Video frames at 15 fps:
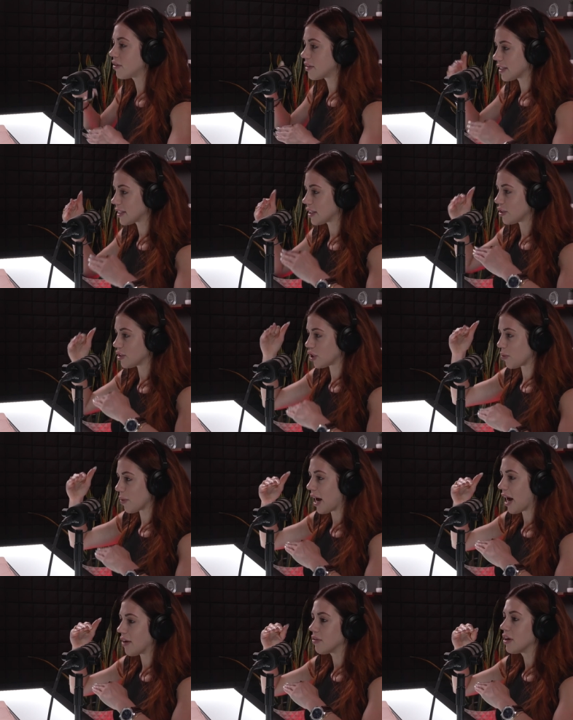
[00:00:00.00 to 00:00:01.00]
skills that you
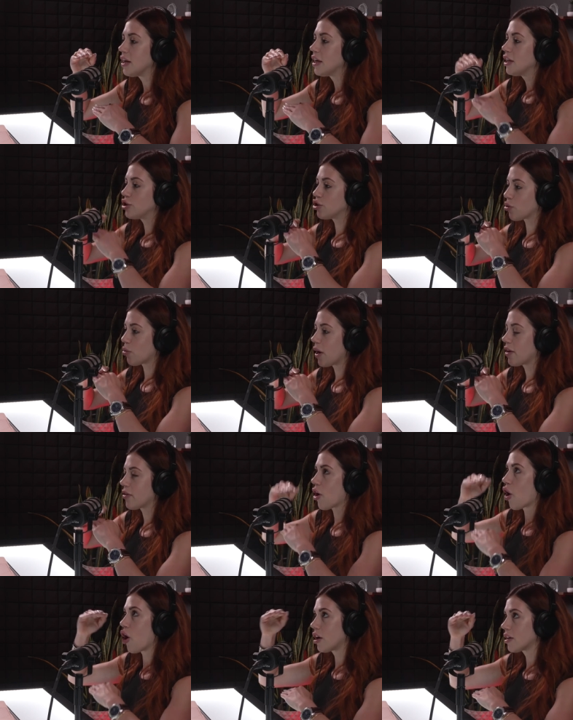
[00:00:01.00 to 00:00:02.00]
have, to acquire the
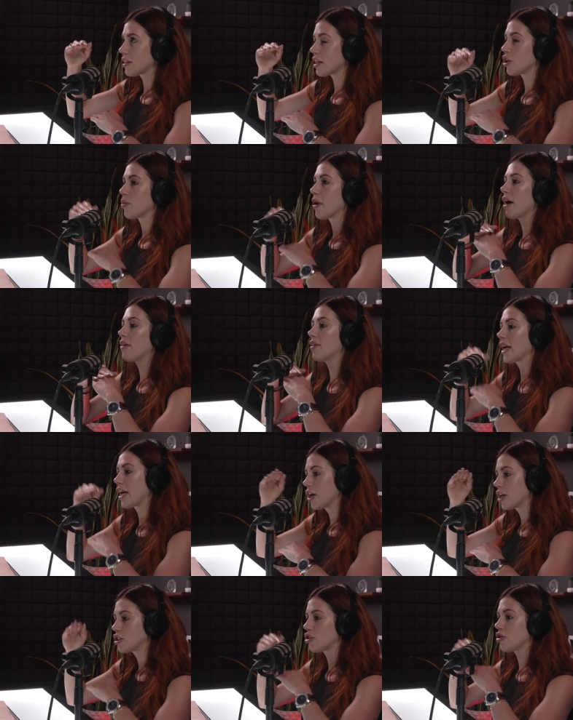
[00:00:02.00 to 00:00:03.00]
heart that you have, the
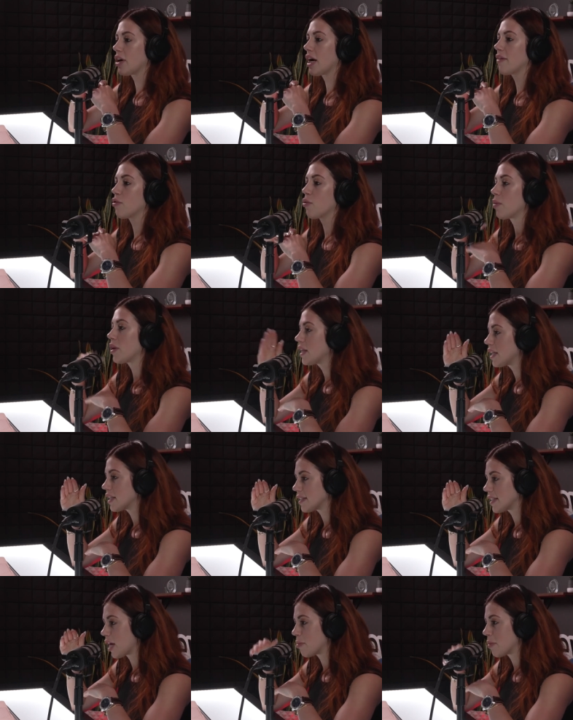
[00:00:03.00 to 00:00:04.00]
character you have, the willingness
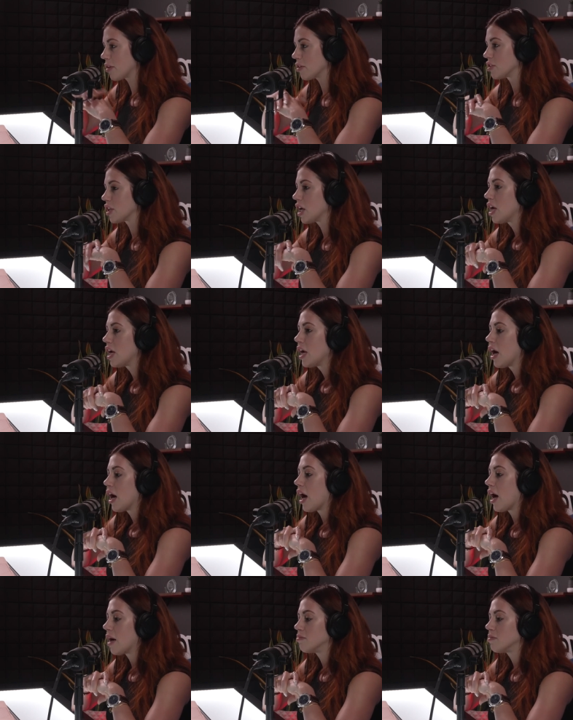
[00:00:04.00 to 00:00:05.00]
to help others.
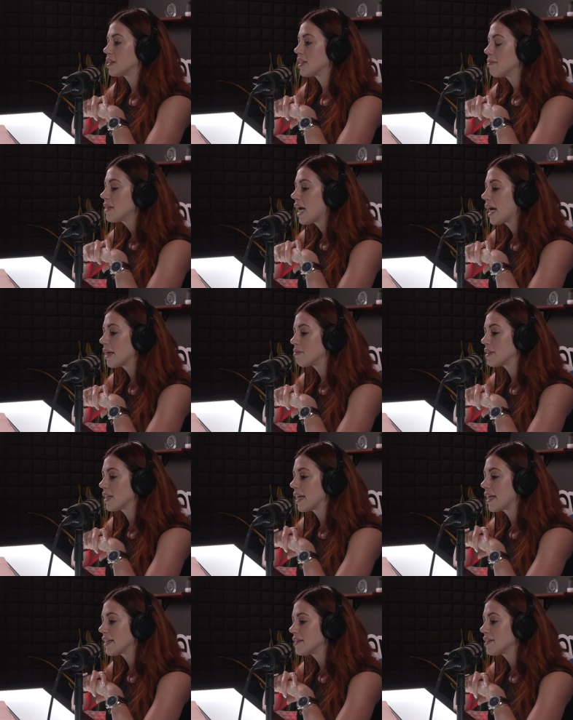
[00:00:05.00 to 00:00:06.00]
Uh, sometimes it
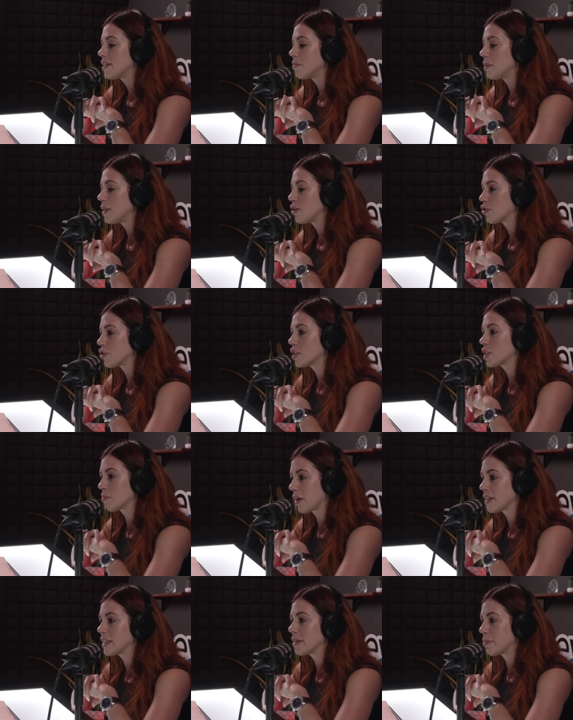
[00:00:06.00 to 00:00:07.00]
gets to be your
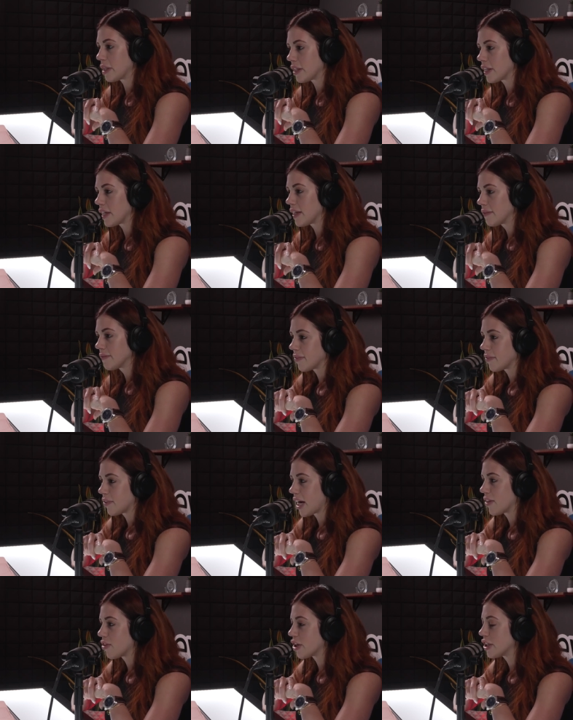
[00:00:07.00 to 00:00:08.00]
responsibility
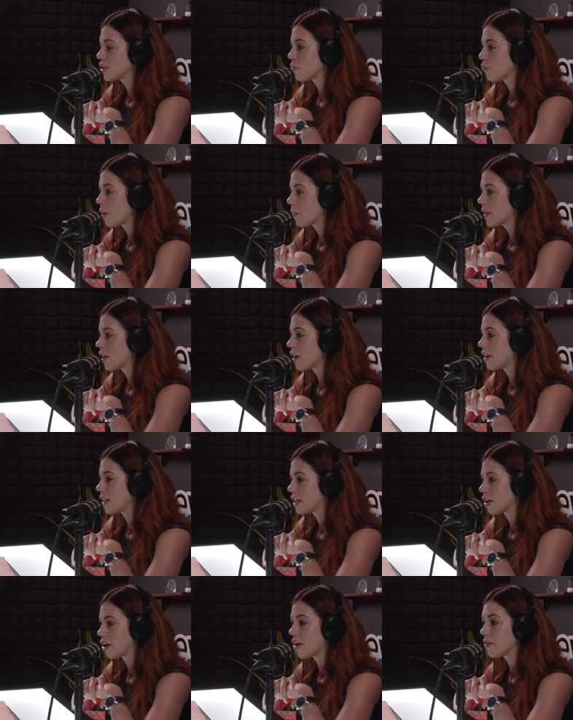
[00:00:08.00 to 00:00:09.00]
right? There is a woman on
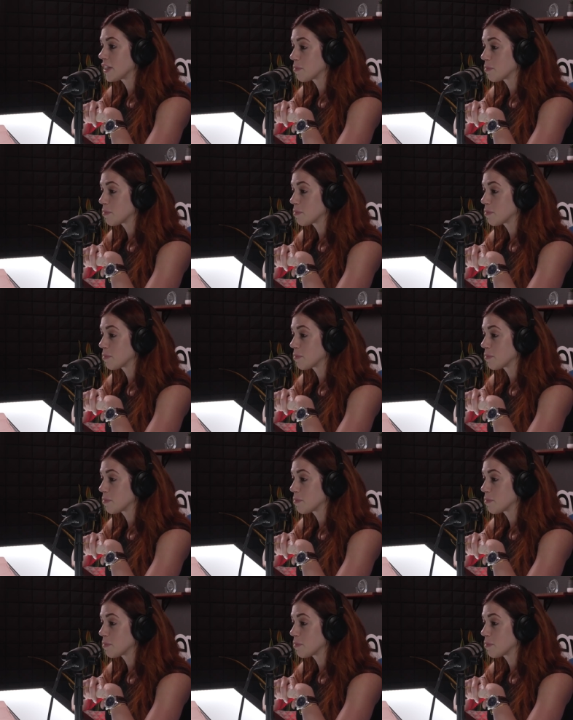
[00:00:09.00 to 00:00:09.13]
here on this